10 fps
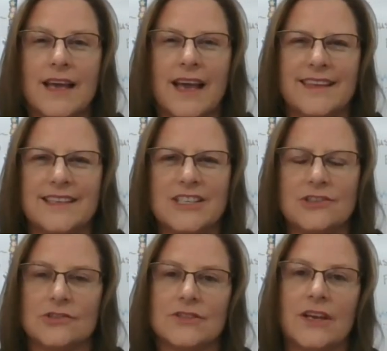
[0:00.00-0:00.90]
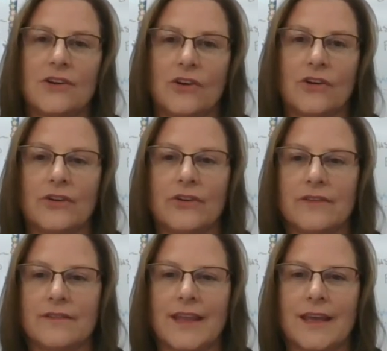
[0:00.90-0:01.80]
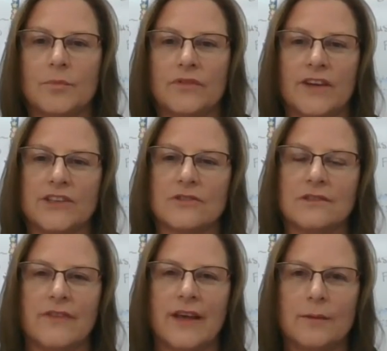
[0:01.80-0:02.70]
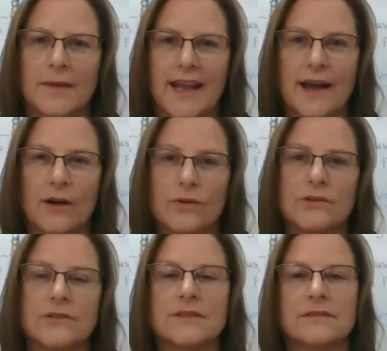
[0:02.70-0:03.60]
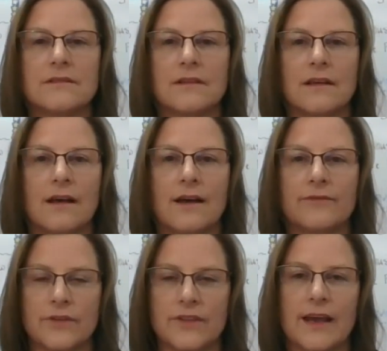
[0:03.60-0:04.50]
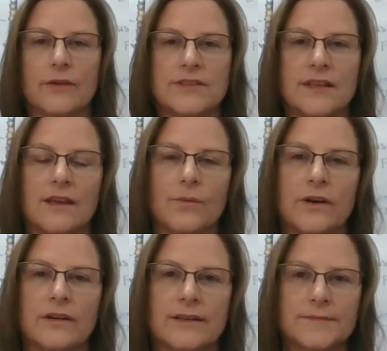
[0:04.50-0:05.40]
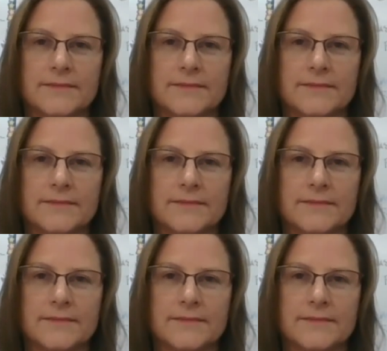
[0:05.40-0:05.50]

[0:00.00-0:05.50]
I think teachers can earn like professional development hours for the hours that they work.